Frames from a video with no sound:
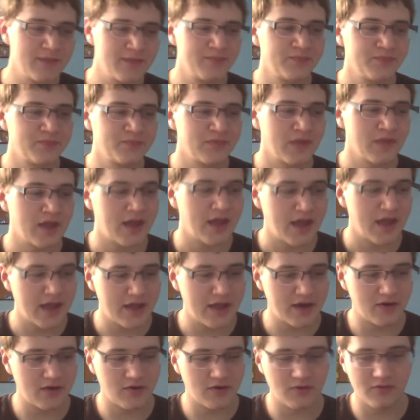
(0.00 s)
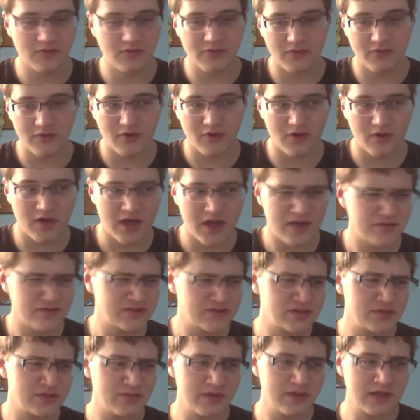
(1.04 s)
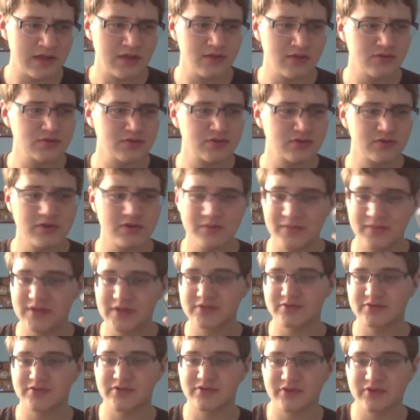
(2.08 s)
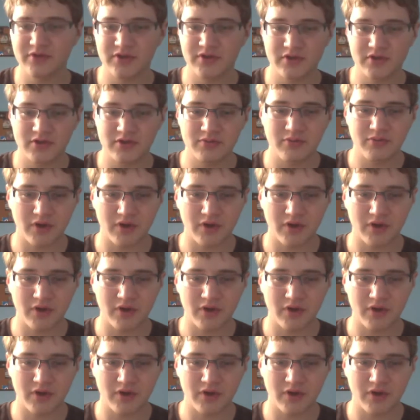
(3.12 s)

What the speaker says: And overall, SGP usually makes really good products,